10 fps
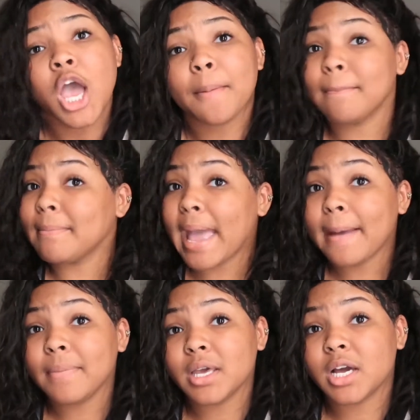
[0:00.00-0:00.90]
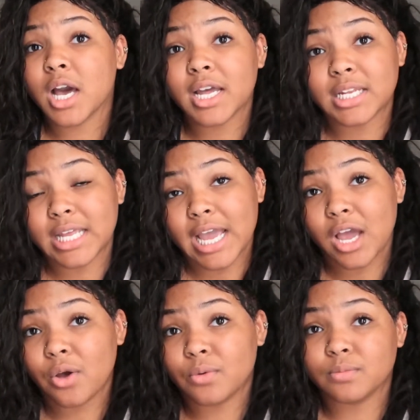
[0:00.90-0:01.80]
maybe cut
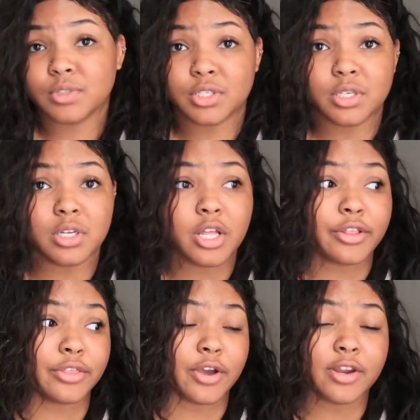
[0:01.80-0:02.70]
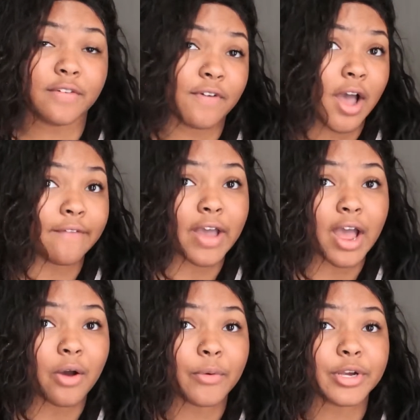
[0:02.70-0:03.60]
down to 35
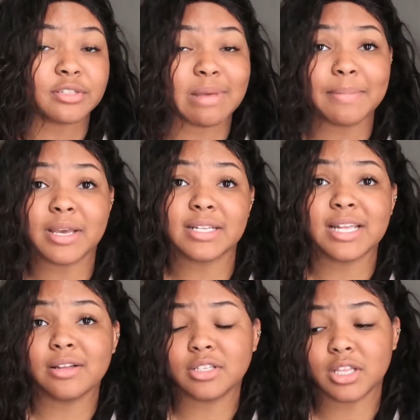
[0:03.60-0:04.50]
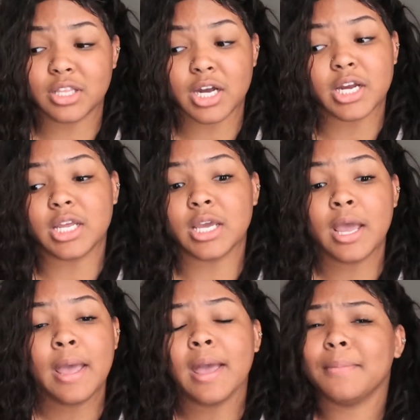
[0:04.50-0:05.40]
hours, maybe cut down to 30,
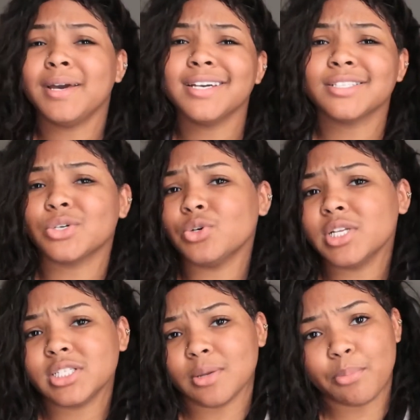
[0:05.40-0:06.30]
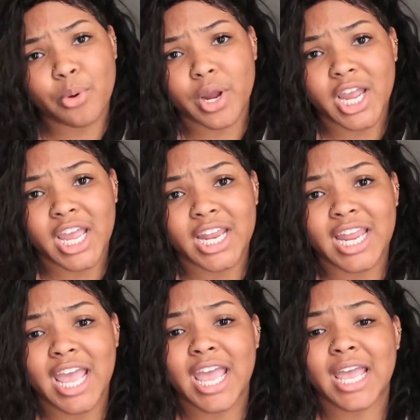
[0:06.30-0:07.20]
because school is
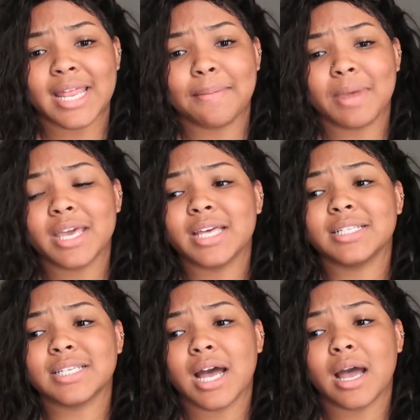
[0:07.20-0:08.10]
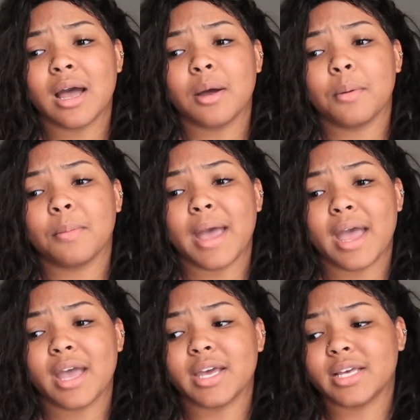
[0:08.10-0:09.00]
important, and making time
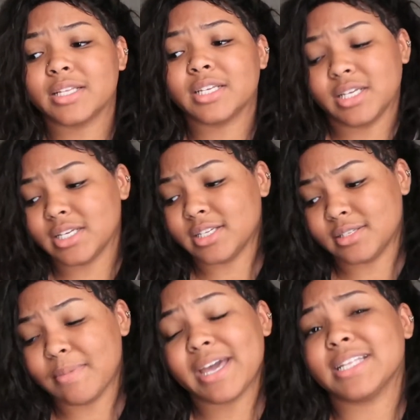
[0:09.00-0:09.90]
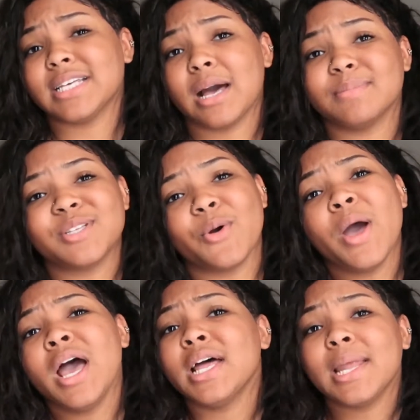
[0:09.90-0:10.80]
is making time. So
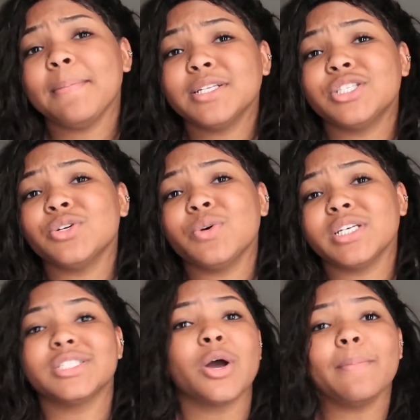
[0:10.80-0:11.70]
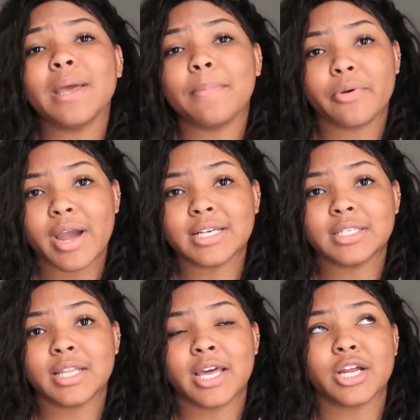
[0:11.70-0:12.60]
number 2 is don't be a
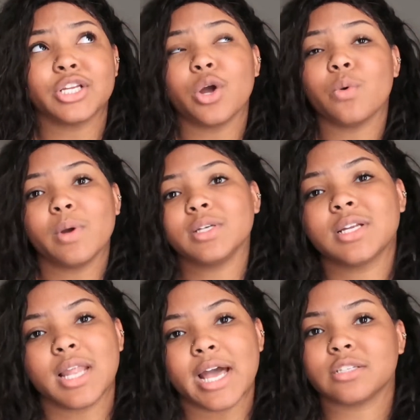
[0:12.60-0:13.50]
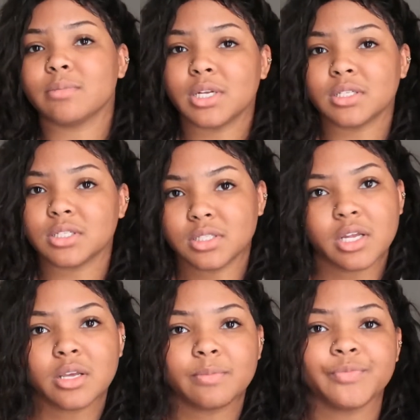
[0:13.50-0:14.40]
procrastinator. Don't till the last minute to
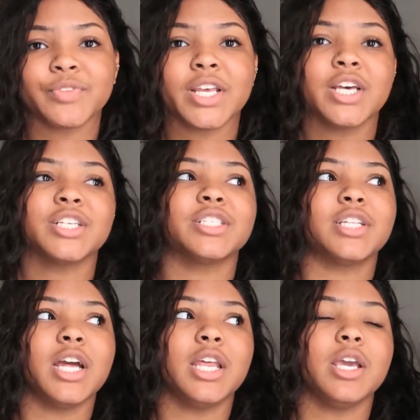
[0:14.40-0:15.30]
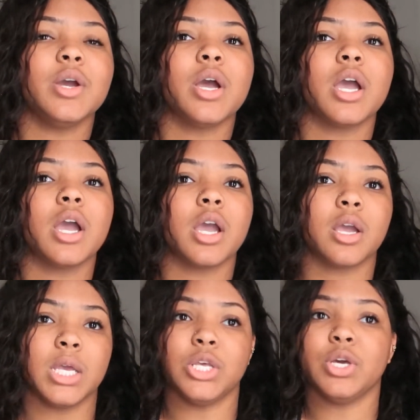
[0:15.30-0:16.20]
study. Study
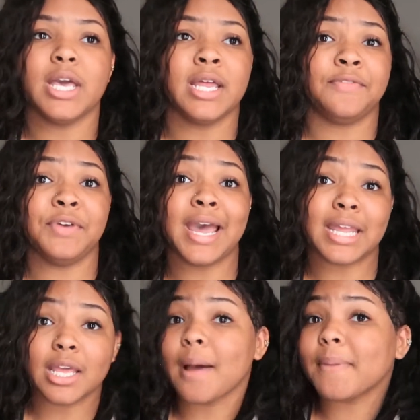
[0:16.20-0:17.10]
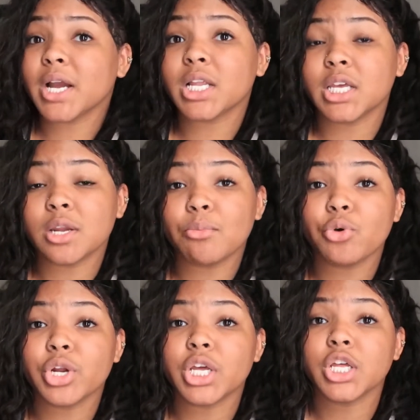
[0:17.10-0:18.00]
and you can. If you got to get up early in the
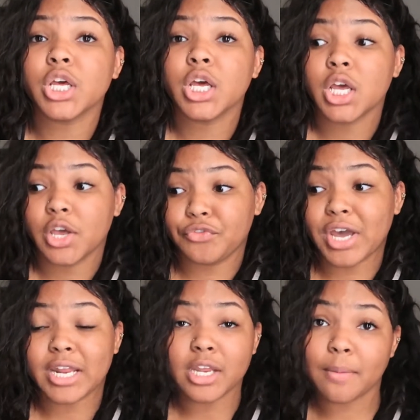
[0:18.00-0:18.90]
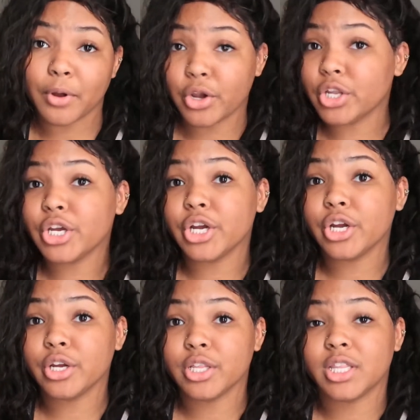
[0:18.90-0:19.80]
morning, if you got to get up
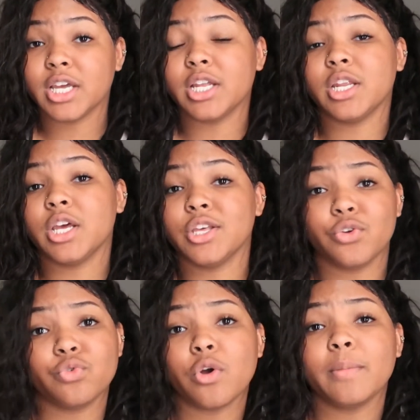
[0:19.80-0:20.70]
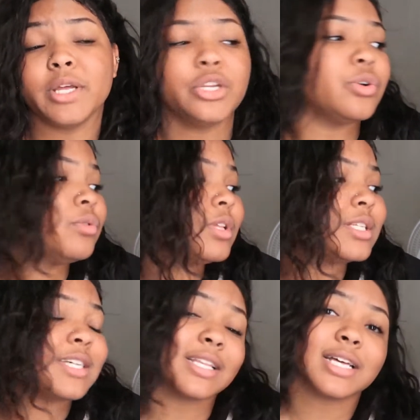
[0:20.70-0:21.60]
earlier than you normally do,
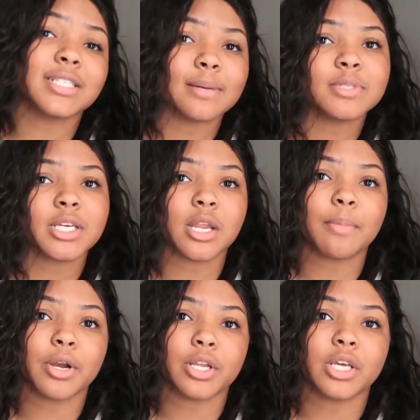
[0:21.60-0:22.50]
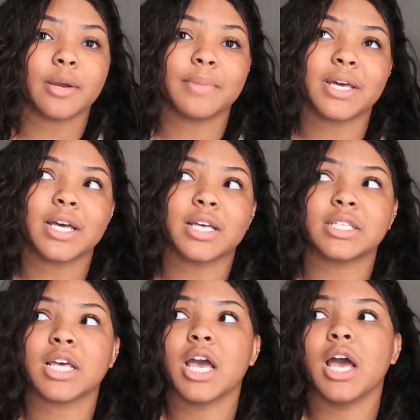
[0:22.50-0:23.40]
then take that time to get up earlier, because